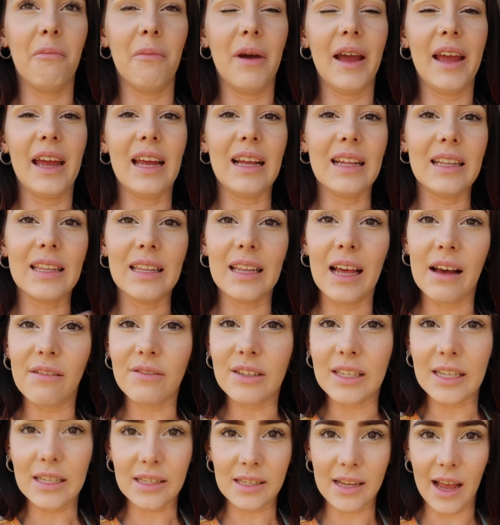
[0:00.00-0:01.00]
He
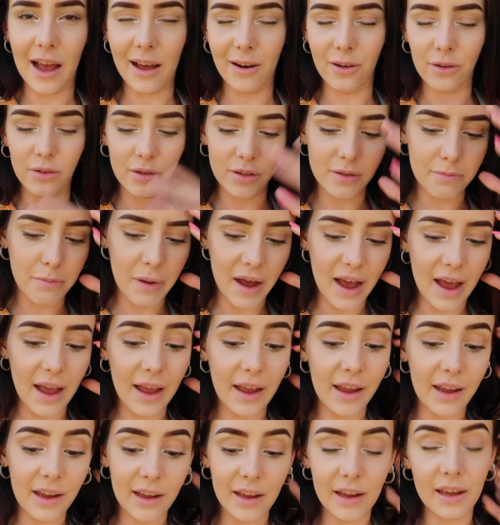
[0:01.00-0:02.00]
loves his cuddles, but
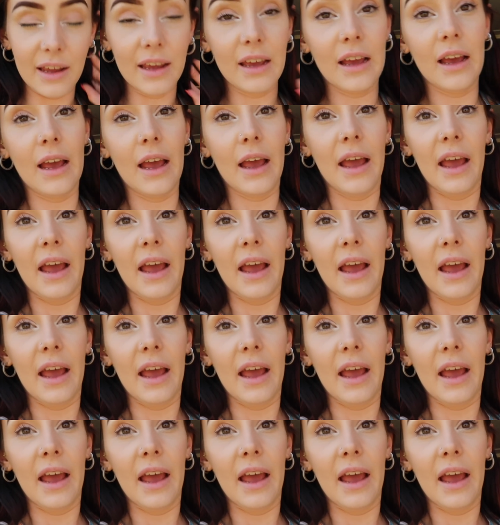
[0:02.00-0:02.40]
he